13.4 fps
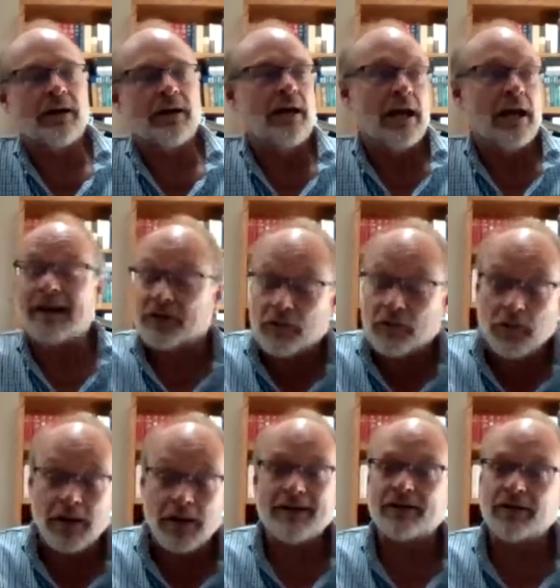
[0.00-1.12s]
and that's great.
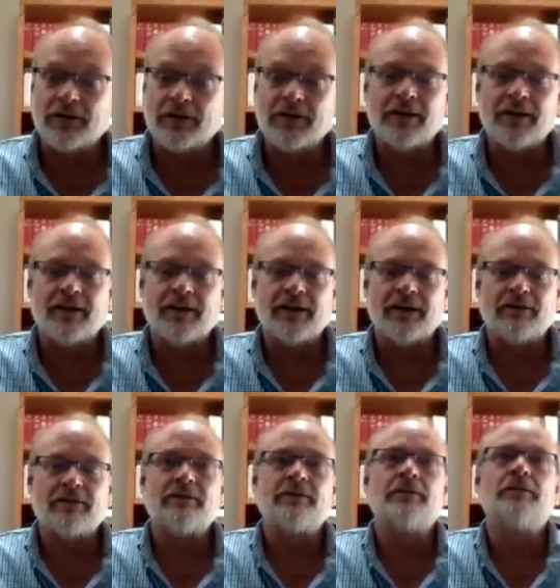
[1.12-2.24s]
That's a good thing to
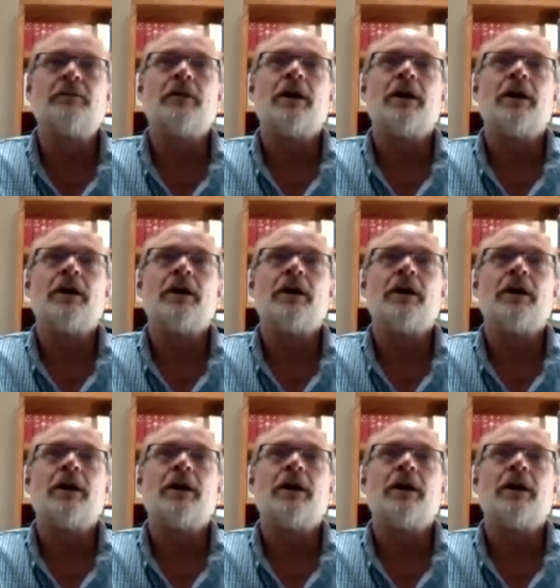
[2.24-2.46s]
do.